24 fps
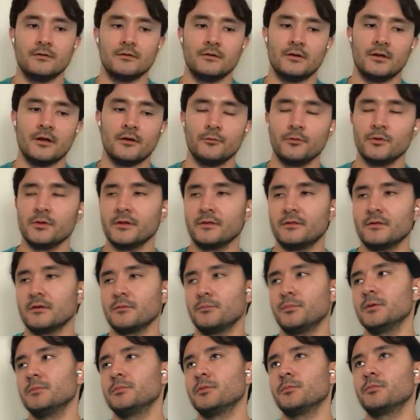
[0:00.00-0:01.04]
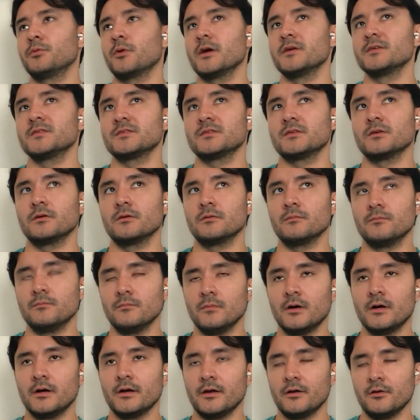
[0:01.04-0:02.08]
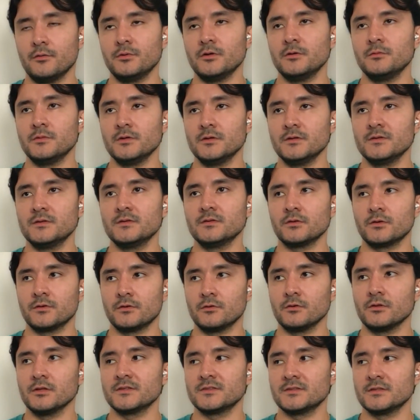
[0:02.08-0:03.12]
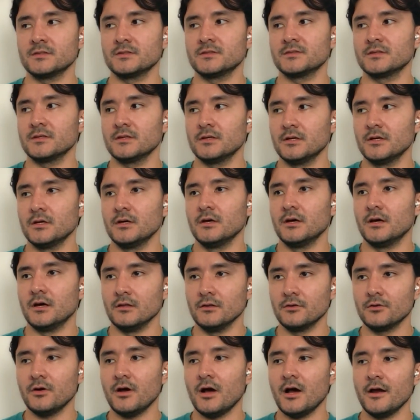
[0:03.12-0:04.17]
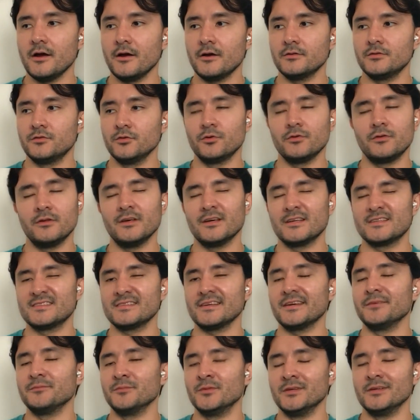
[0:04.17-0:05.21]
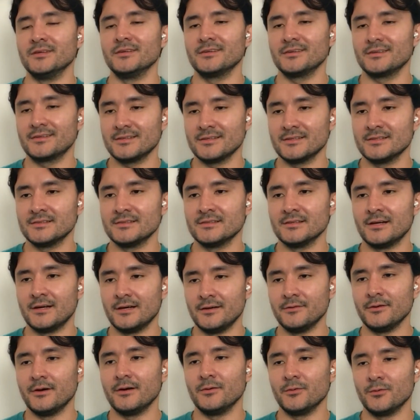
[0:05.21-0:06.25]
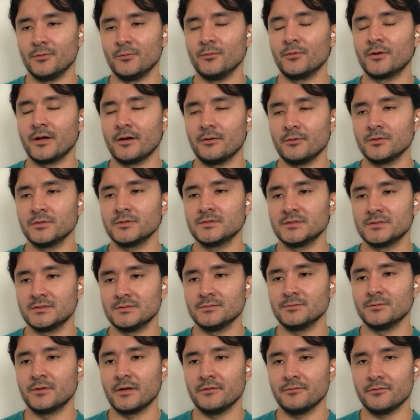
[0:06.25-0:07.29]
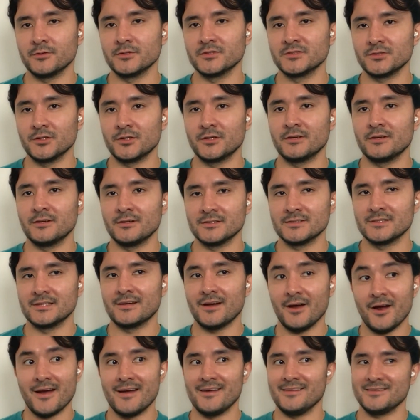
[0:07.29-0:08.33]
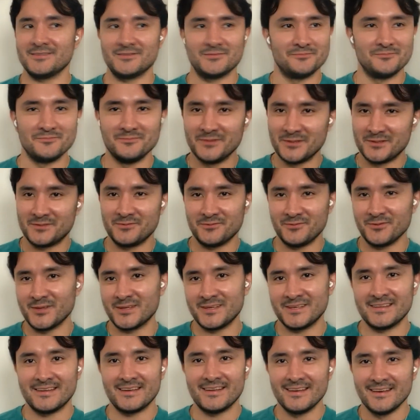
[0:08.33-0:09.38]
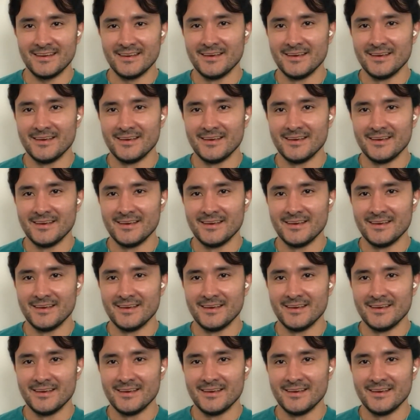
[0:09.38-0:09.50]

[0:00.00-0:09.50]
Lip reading: And I really think people price their Airbnbs or their listings a little higher due to the excitement. Because when I first started, I was like, all right, let's freaking